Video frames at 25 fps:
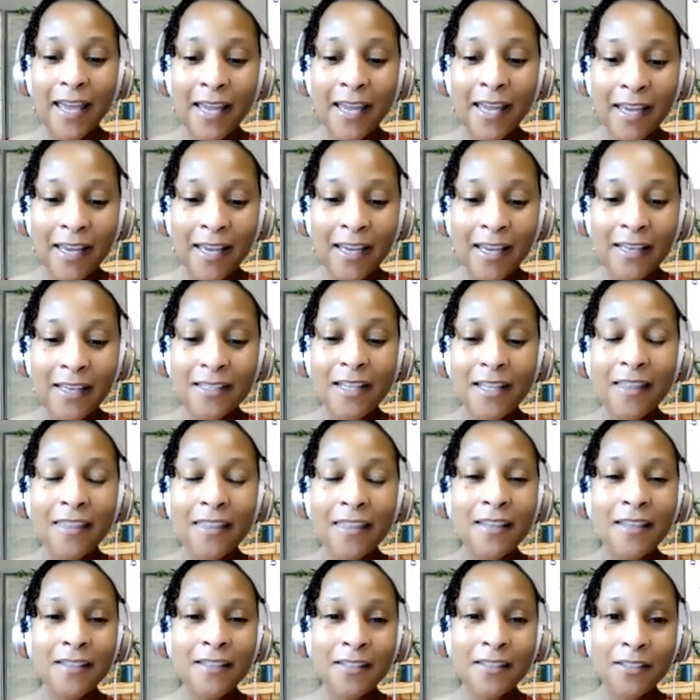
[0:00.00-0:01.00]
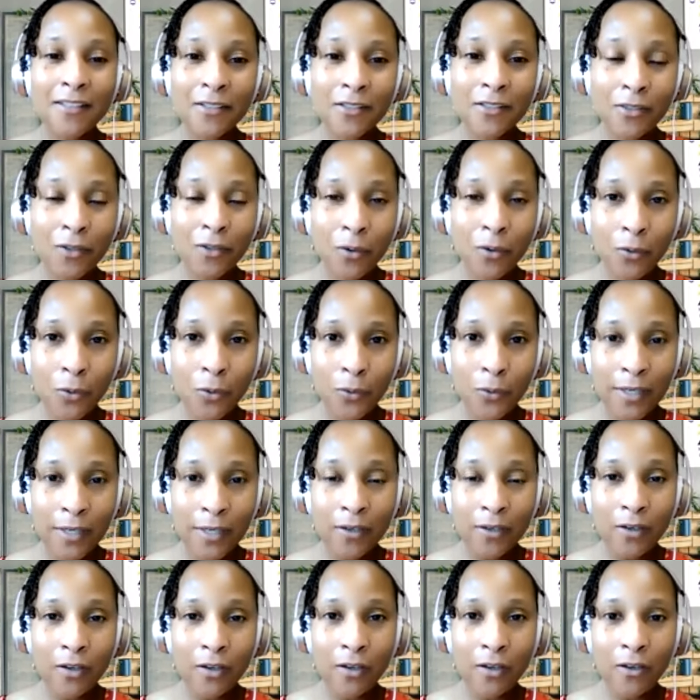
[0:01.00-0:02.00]
And this is so
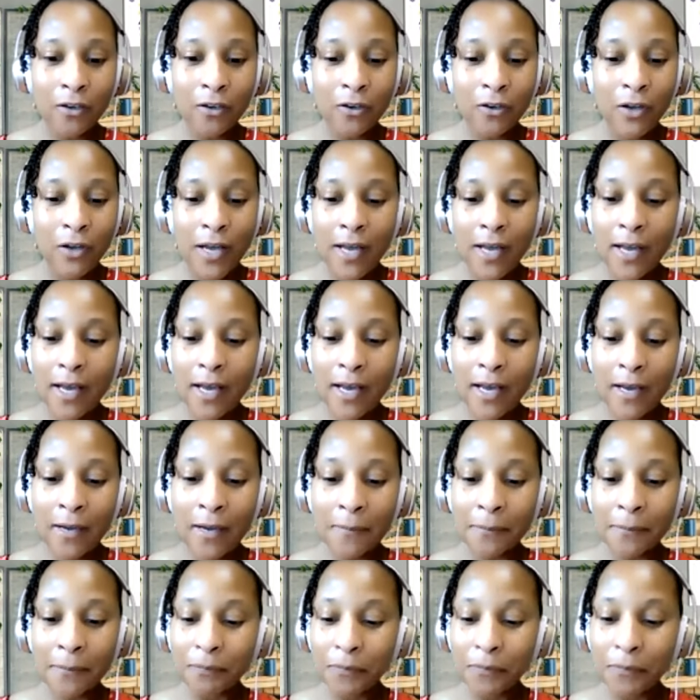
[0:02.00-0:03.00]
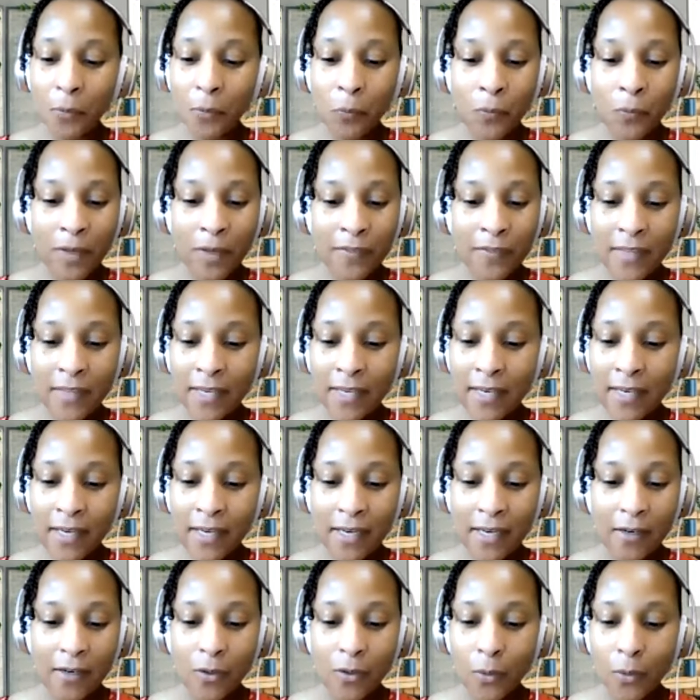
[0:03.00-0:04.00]
critical. Um, one
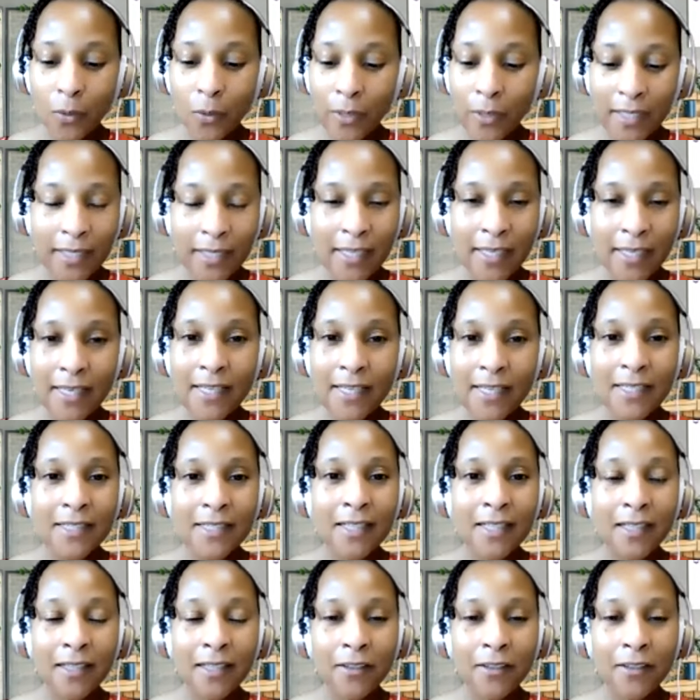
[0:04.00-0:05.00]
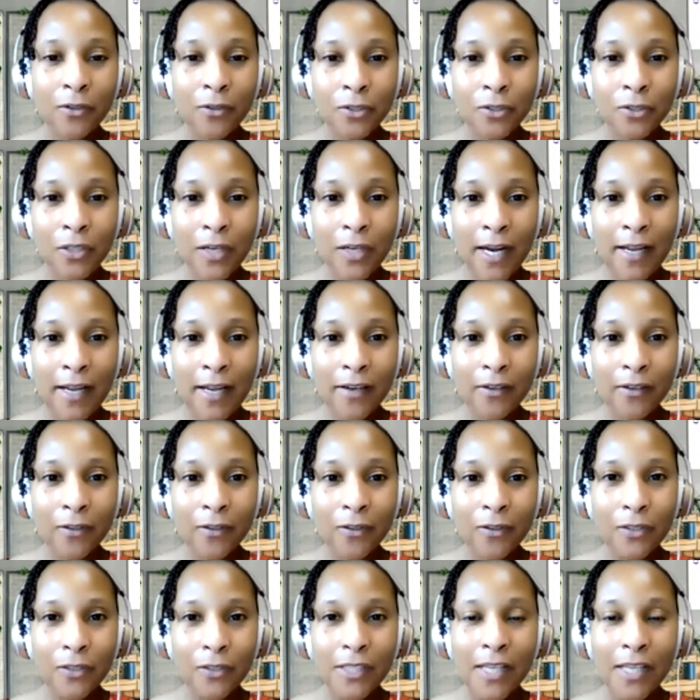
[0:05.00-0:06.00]
thing quickly is clinical
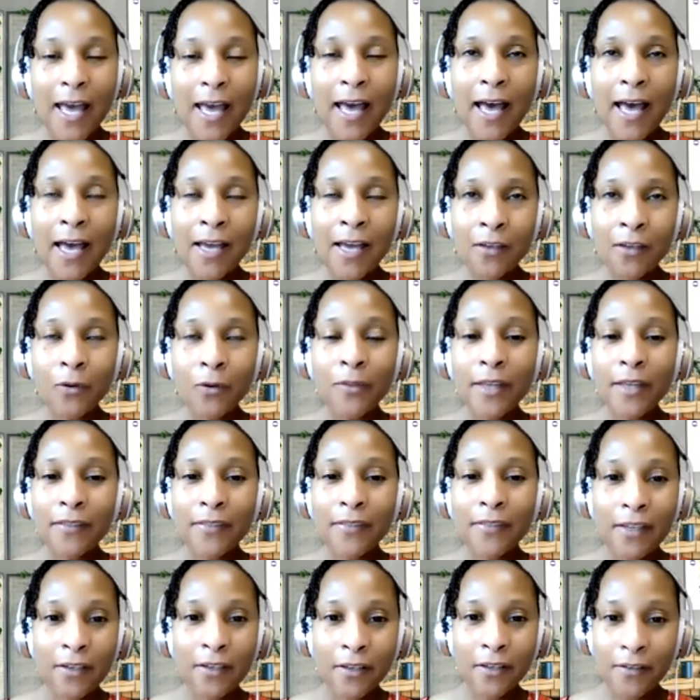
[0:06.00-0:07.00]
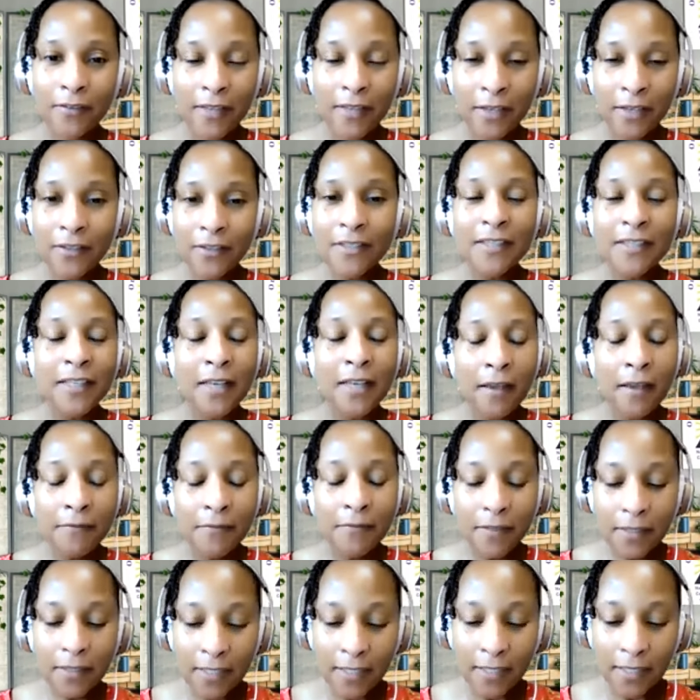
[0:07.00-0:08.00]
trials. I know that there, there's
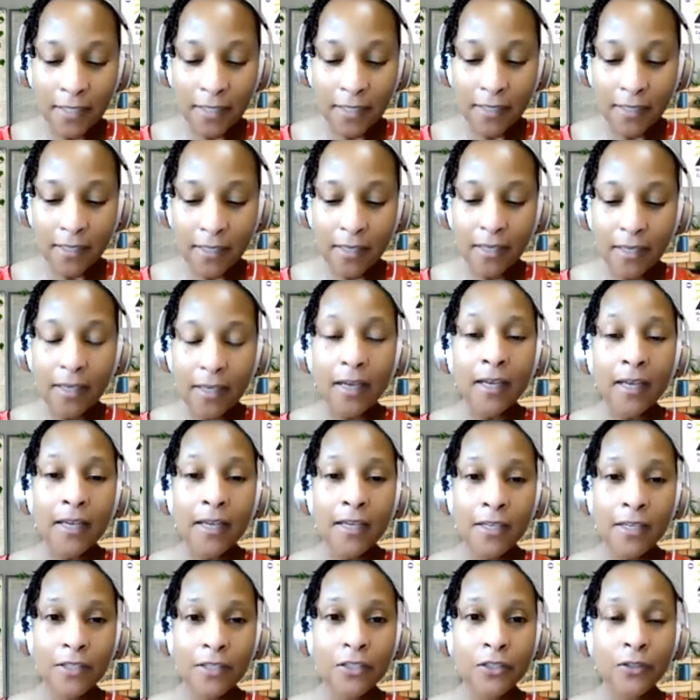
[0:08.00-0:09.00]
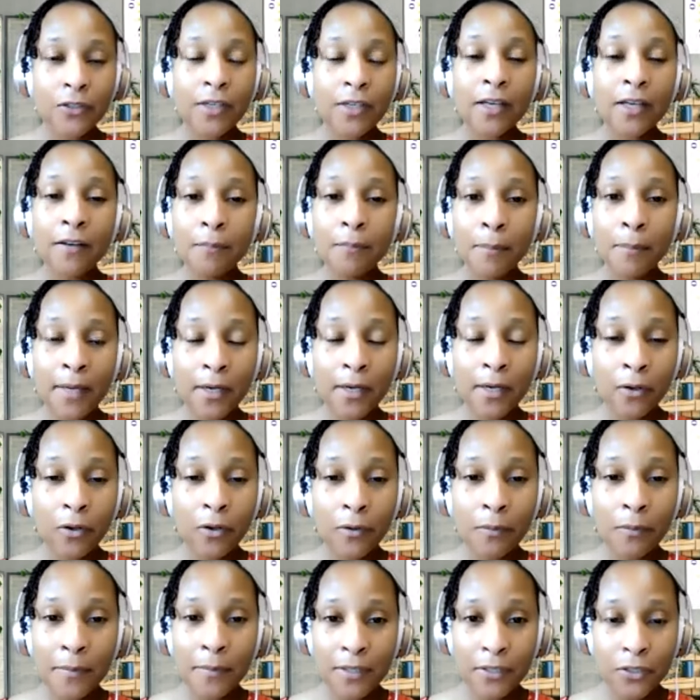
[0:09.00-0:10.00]
definitely a history of medical
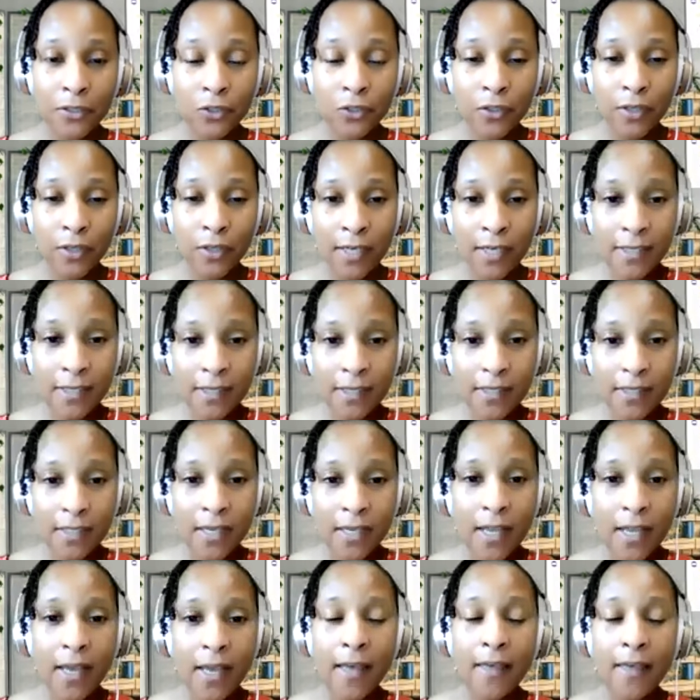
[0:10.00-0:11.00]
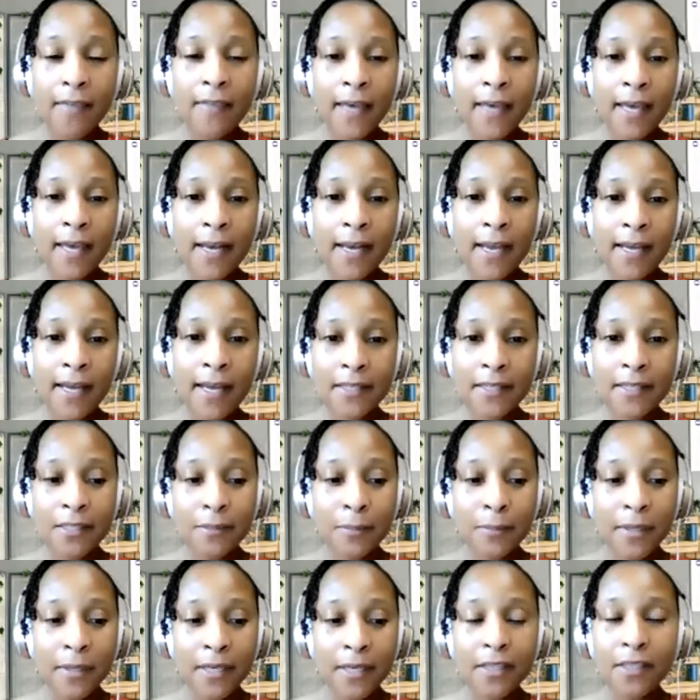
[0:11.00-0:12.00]
mistrust that has
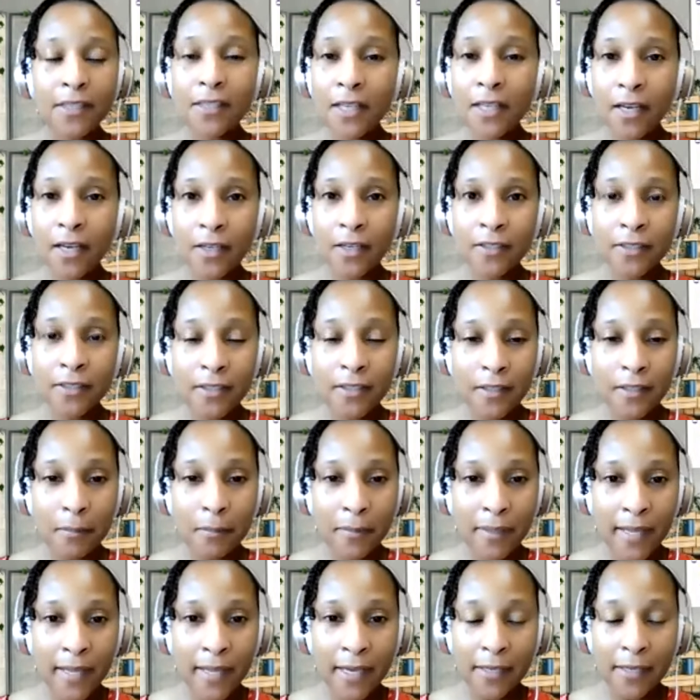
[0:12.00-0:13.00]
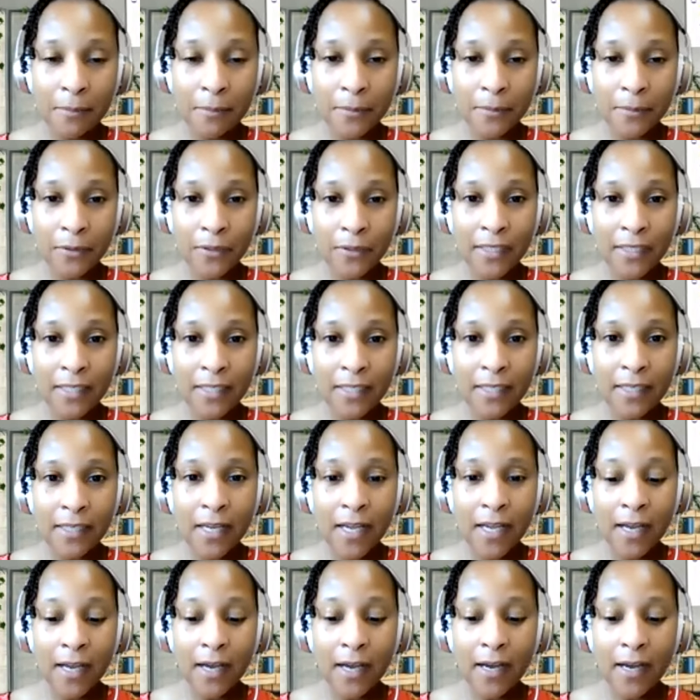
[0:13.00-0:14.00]
been done to the Black community.
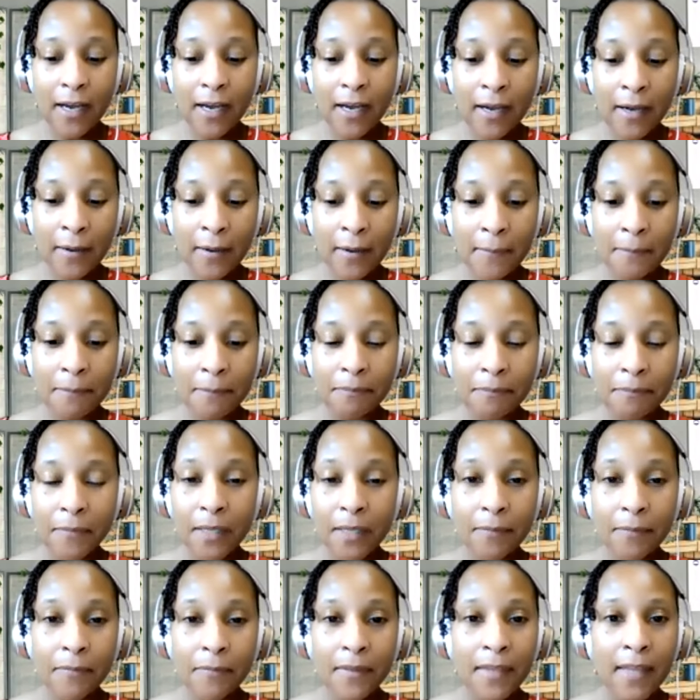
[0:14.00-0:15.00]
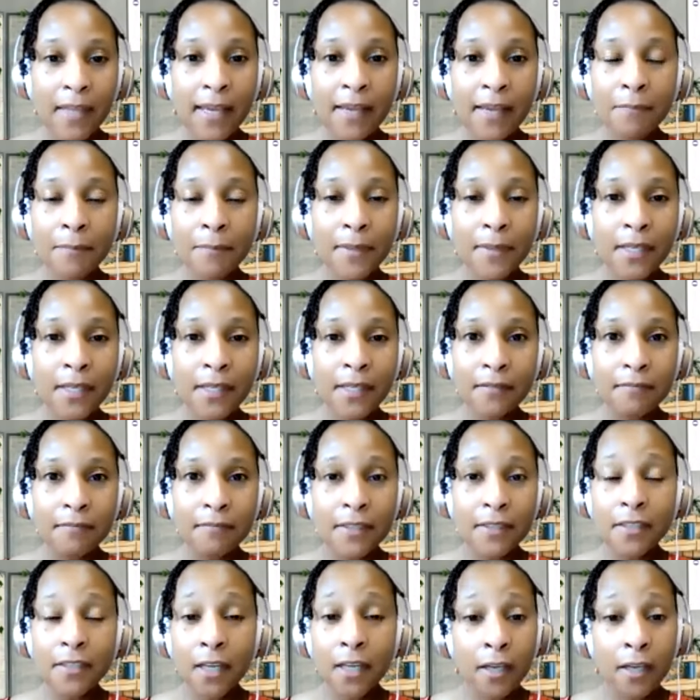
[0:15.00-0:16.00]
Um, they've been
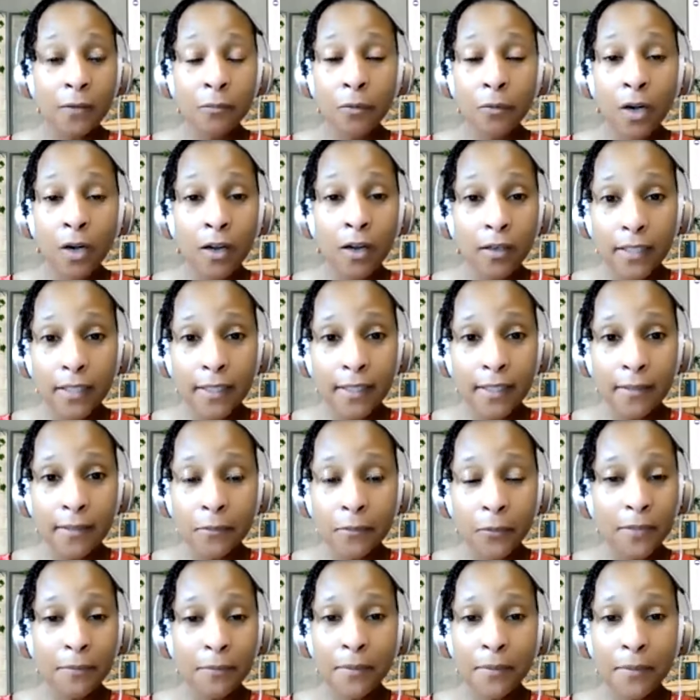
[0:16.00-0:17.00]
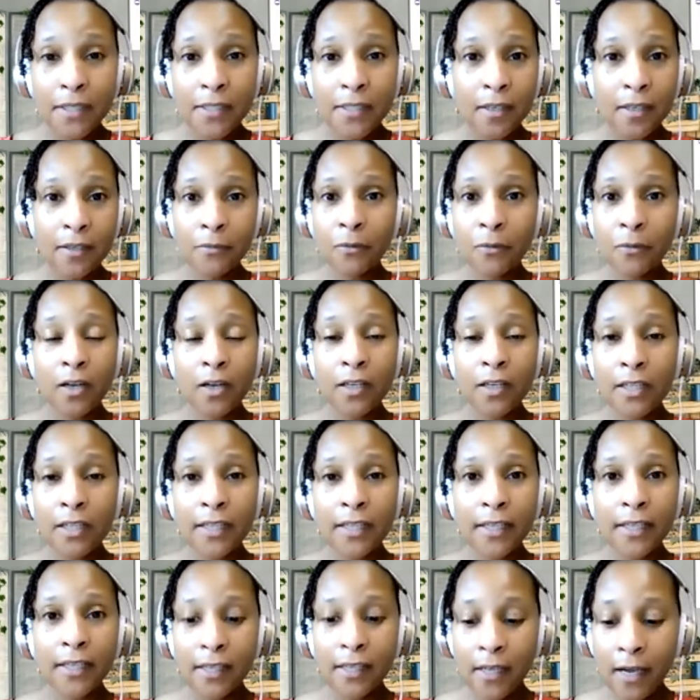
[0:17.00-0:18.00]
done wrongly. We've been done
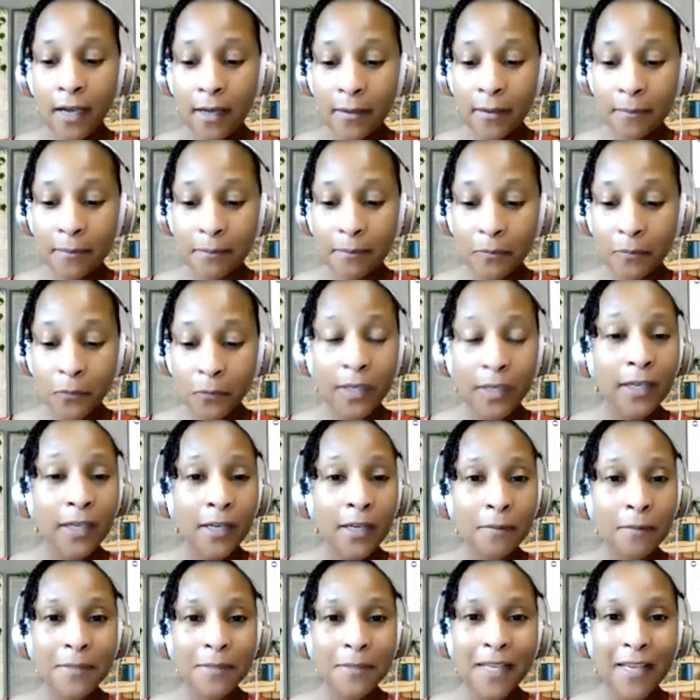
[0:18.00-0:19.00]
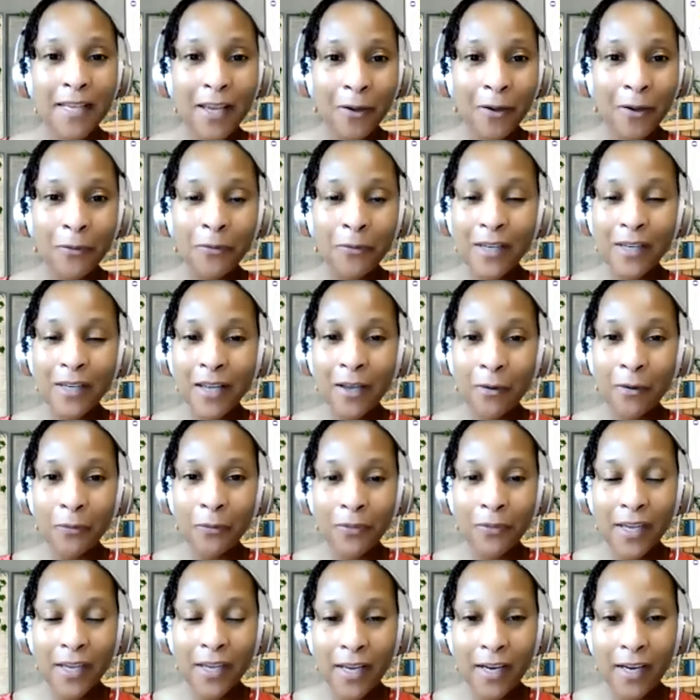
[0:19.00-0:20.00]
wrongly um, when it comes to health and
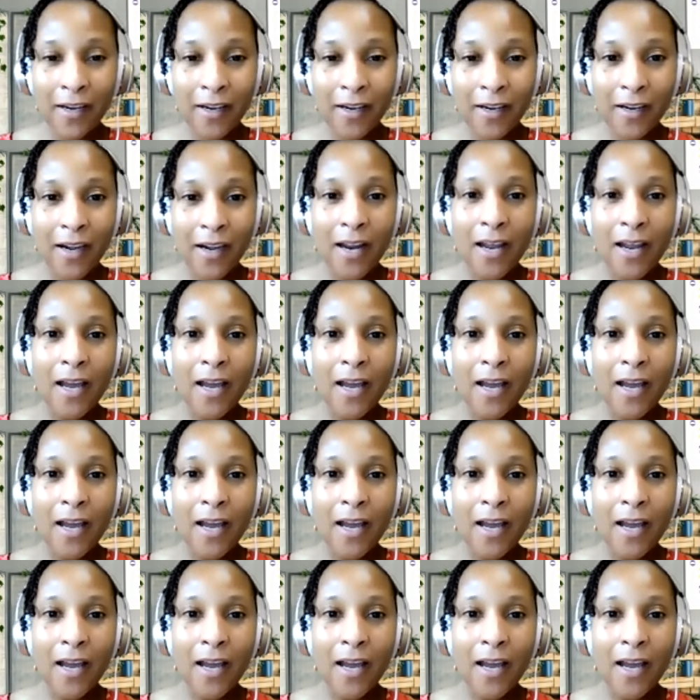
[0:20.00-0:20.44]
health care.